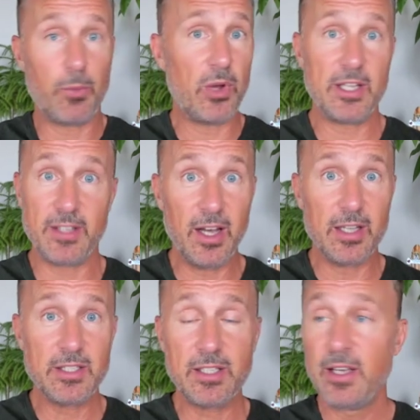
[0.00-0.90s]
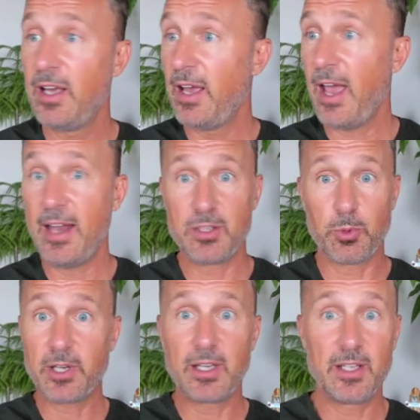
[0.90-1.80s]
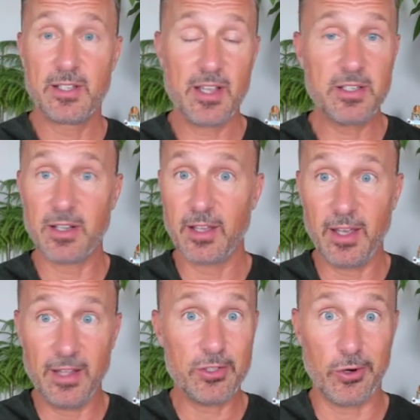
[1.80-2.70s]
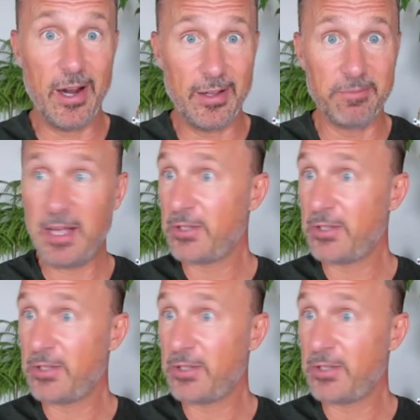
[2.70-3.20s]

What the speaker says: And when it does, and it's working consistently, it's great.